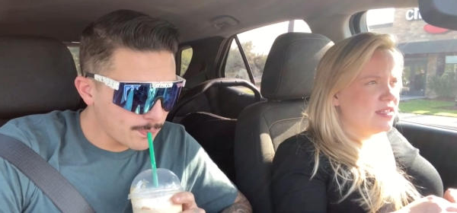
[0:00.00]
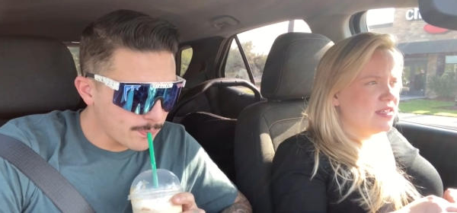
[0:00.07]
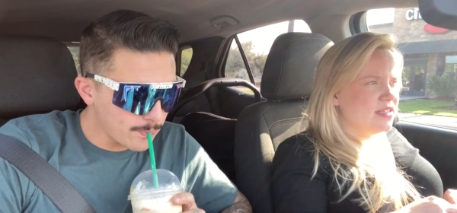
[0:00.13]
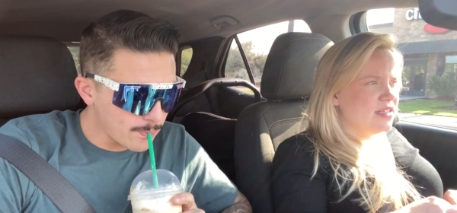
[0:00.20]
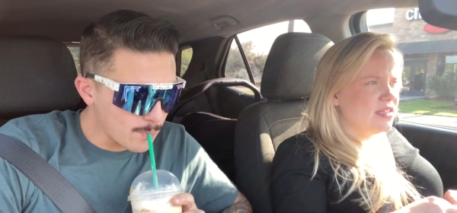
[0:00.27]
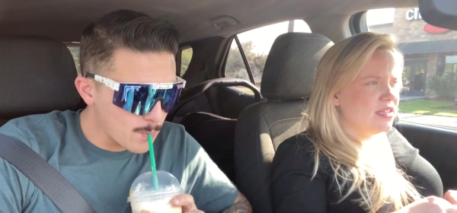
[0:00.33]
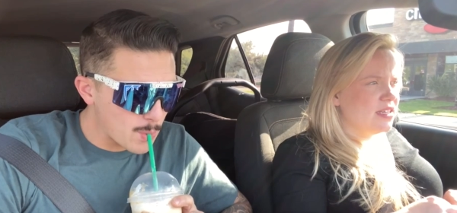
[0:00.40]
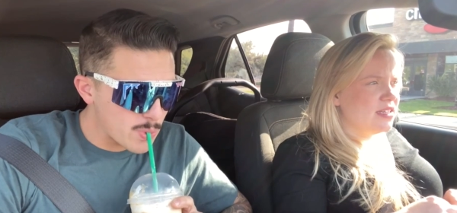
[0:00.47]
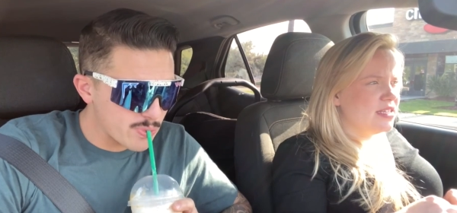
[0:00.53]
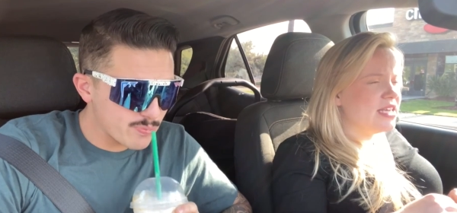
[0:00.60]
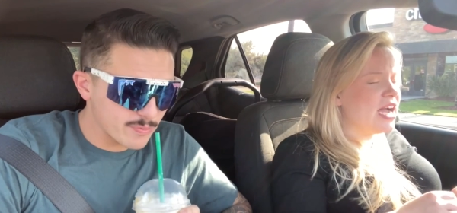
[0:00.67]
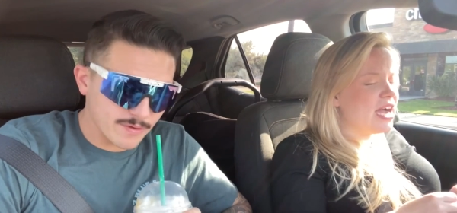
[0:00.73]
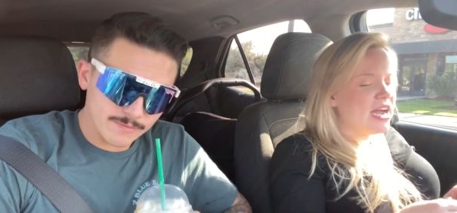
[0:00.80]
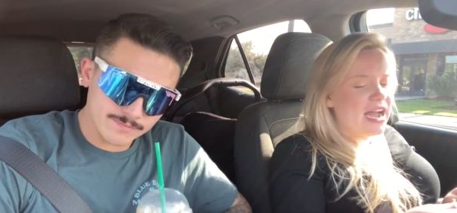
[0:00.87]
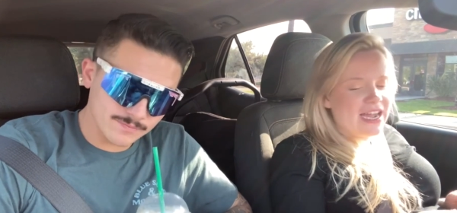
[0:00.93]
Speaker 1: you can?
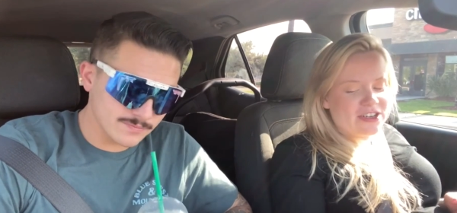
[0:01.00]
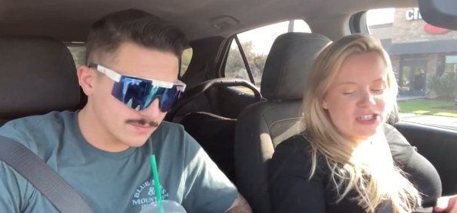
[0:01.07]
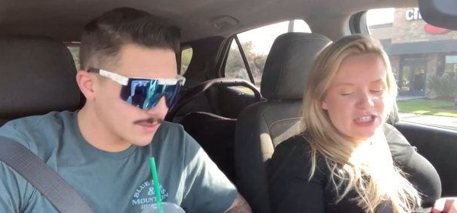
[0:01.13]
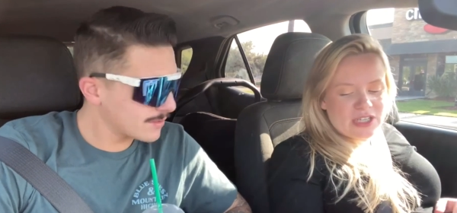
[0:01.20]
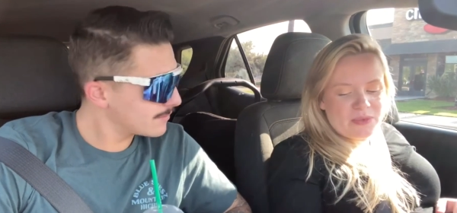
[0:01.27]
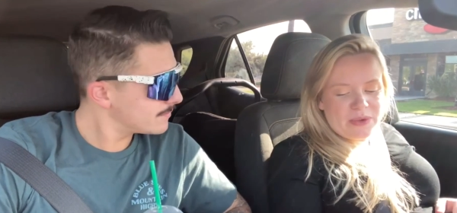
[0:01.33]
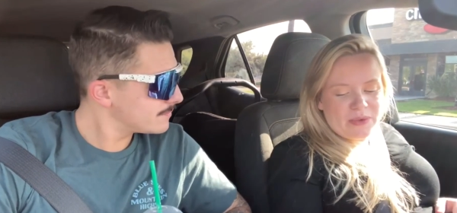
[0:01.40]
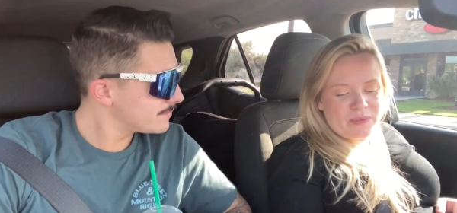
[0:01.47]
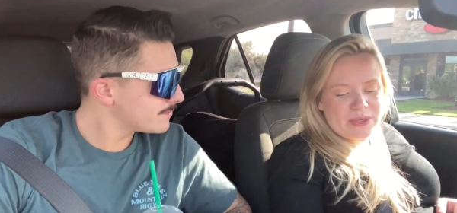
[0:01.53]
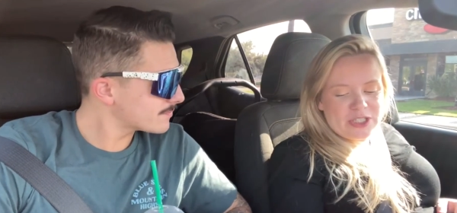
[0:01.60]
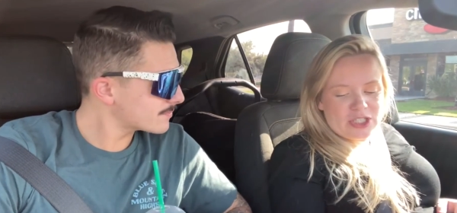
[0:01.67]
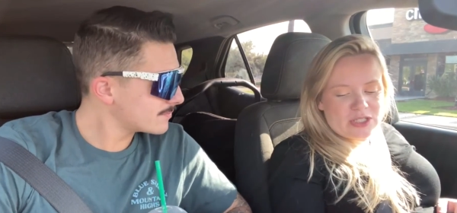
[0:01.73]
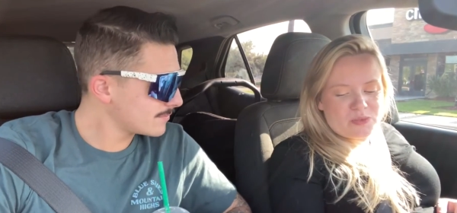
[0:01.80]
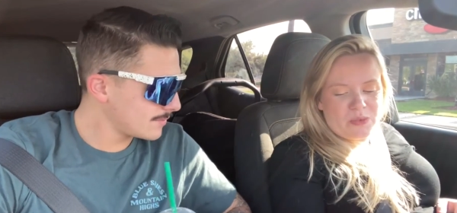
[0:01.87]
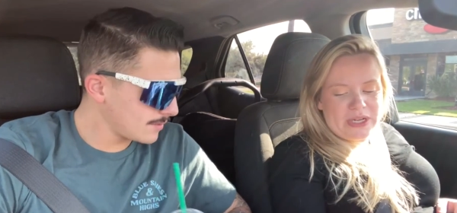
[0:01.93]
Yeah, actually, we
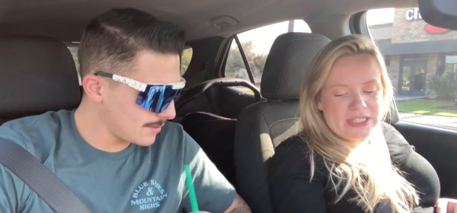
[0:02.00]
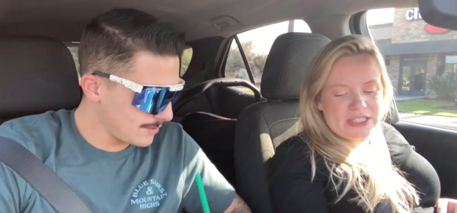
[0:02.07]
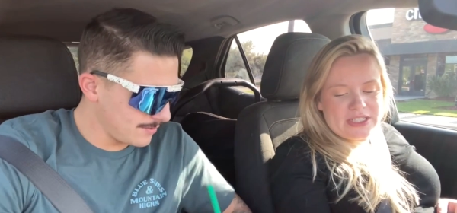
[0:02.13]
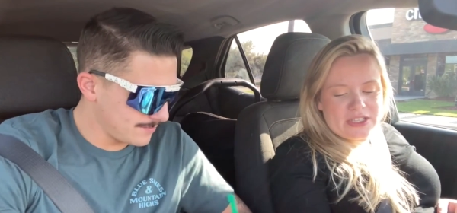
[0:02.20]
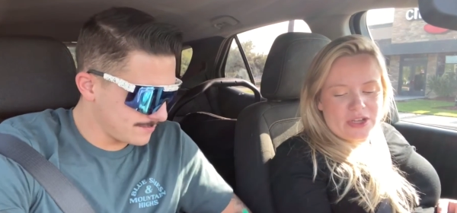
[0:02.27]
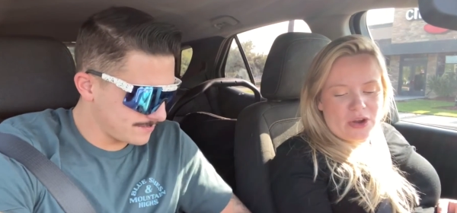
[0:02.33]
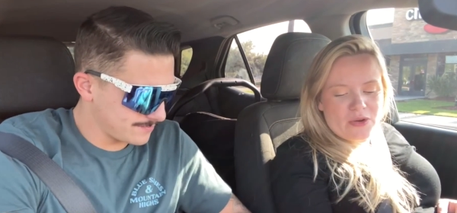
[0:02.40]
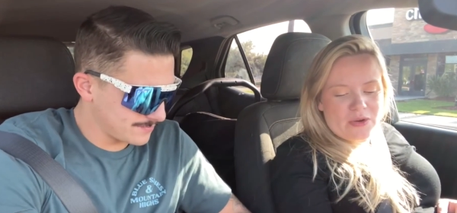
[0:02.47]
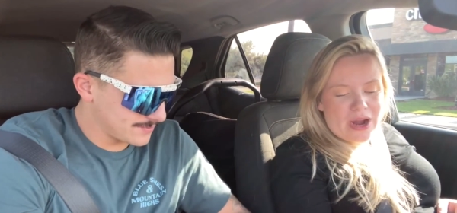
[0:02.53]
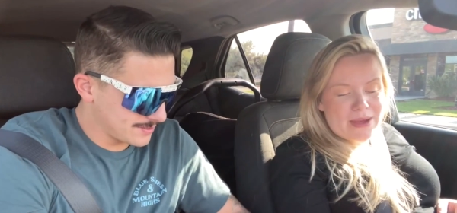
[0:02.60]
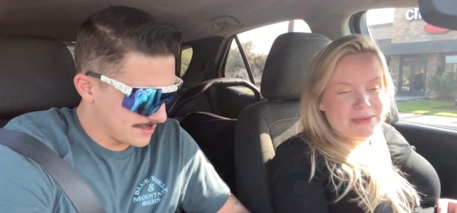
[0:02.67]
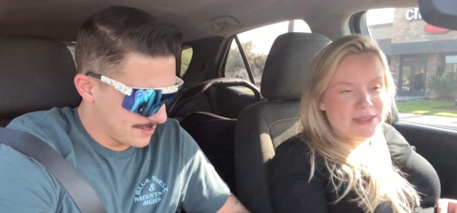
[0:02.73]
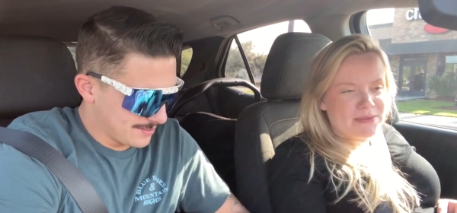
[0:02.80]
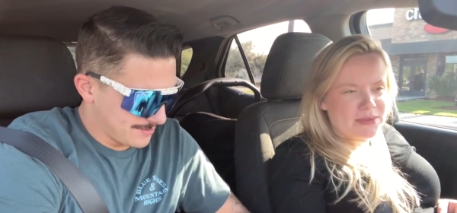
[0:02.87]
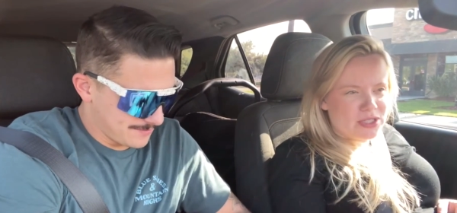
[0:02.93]
just went to go
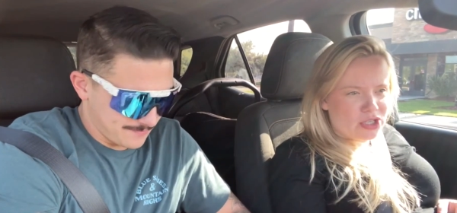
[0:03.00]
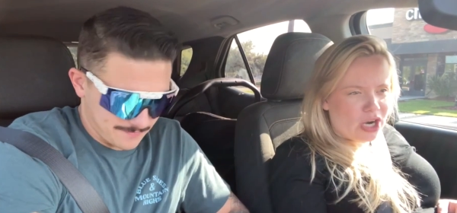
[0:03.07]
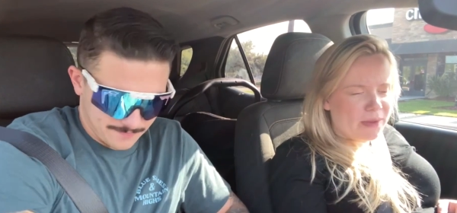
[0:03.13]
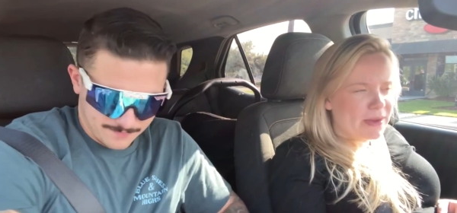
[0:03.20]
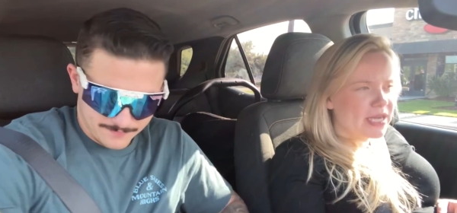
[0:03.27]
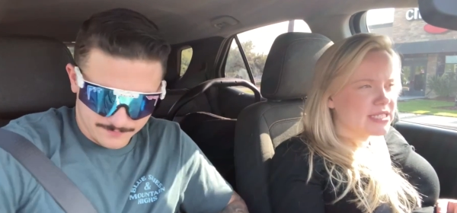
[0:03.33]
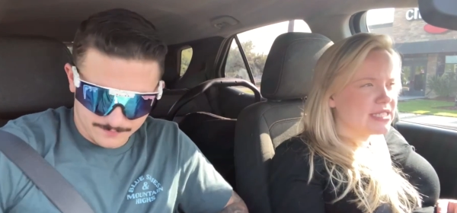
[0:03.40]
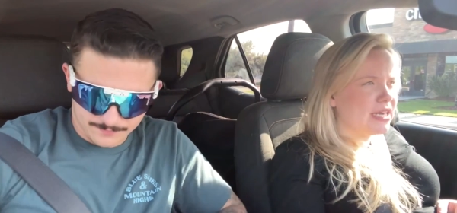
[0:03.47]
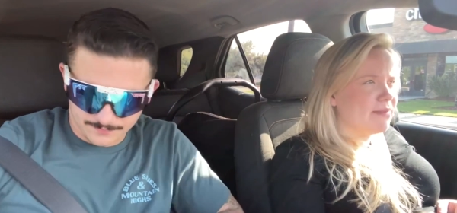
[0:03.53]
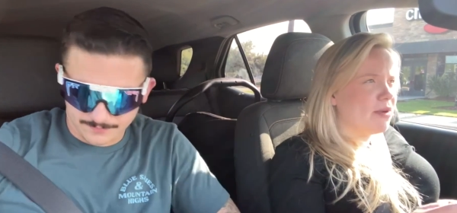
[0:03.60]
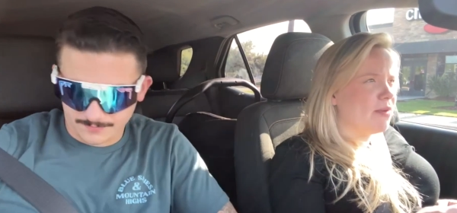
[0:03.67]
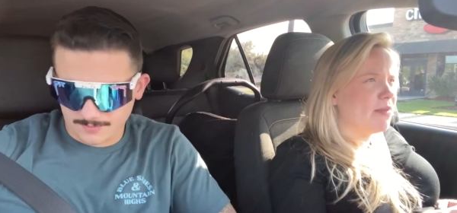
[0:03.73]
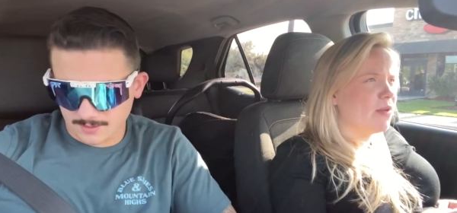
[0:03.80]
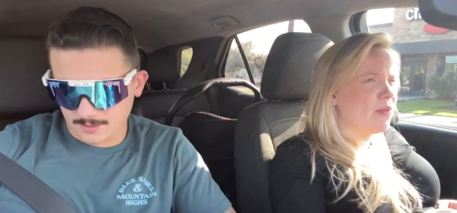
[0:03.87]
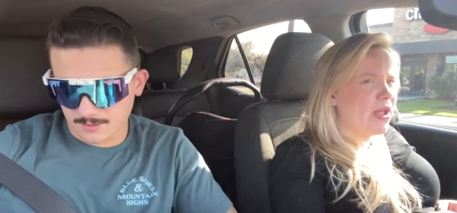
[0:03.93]
grab some Starbucks, and
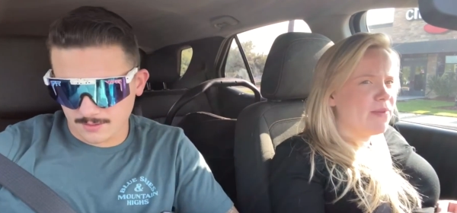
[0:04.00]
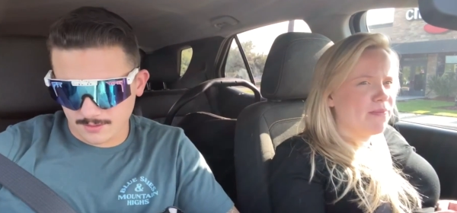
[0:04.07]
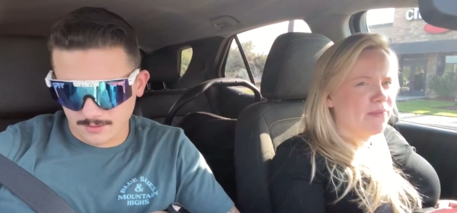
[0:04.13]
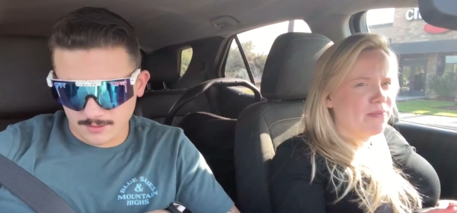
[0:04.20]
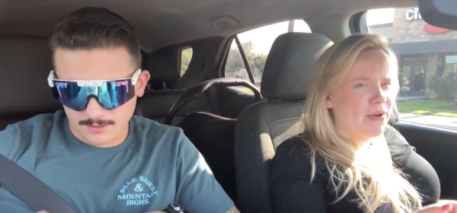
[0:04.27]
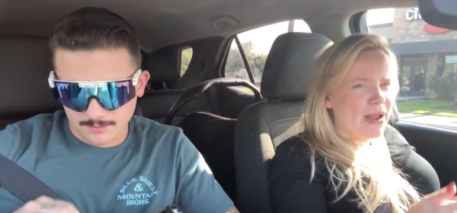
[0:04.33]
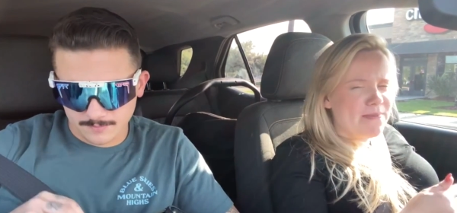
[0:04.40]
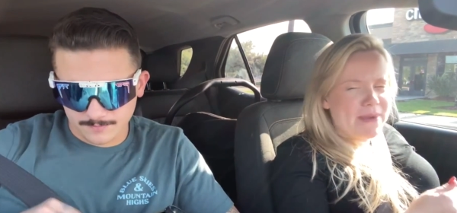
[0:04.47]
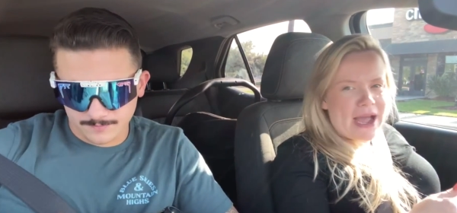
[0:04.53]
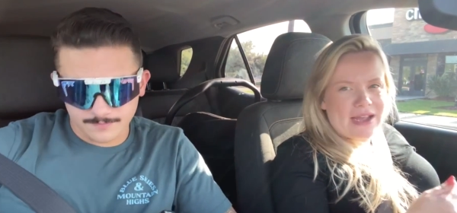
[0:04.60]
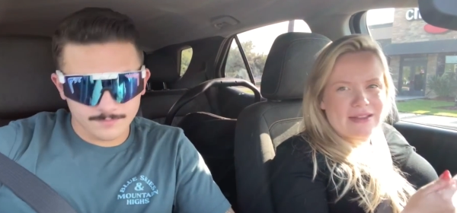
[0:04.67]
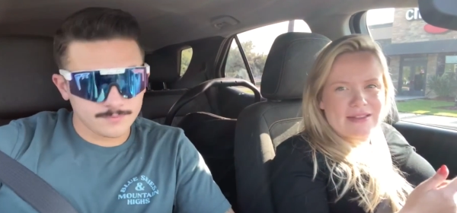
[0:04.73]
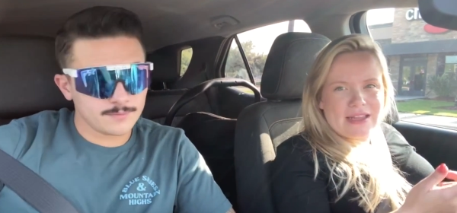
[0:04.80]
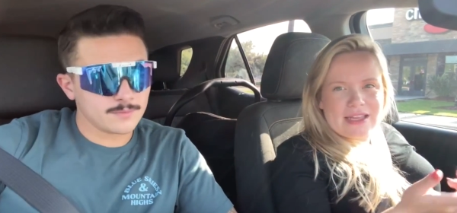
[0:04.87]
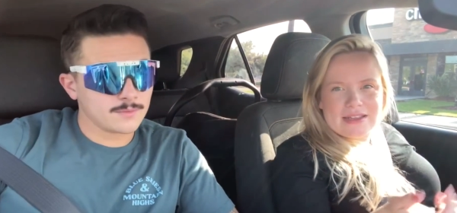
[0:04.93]
I'm on my way right
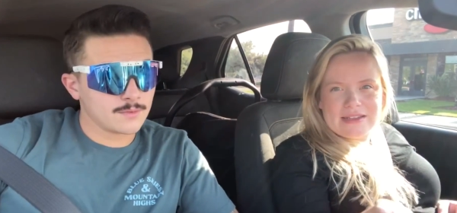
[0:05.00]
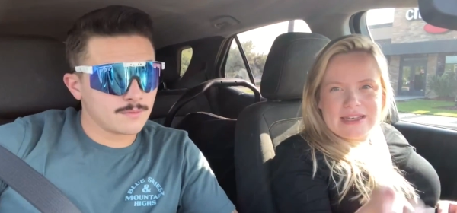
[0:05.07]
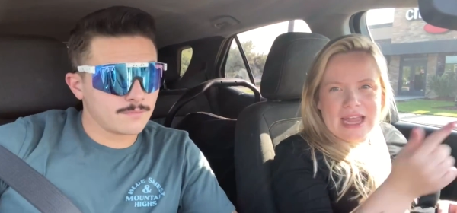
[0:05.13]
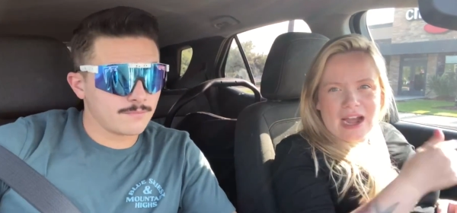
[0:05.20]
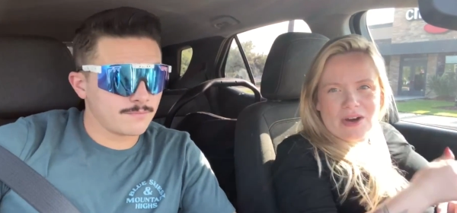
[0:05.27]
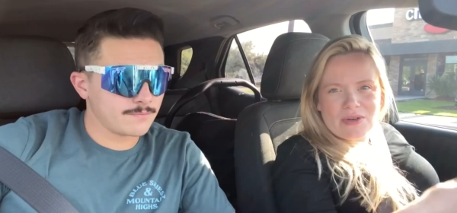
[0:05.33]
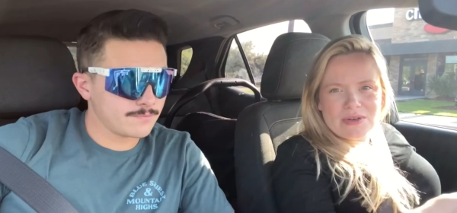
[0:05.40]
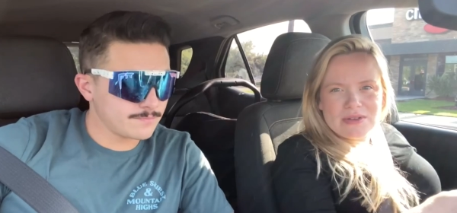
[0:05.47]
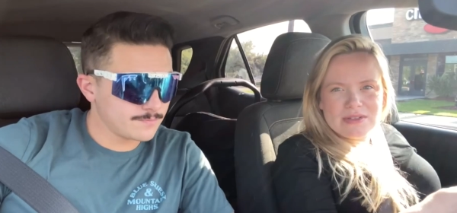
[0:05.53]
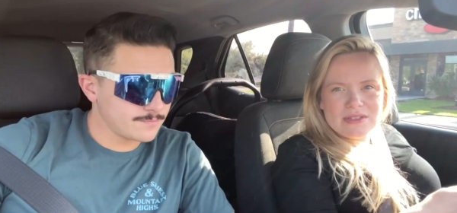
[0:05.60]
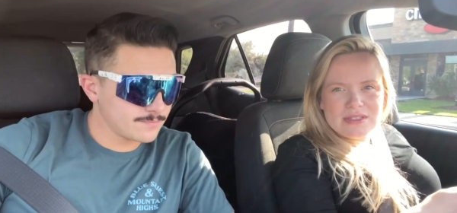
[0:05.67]
back, like, now.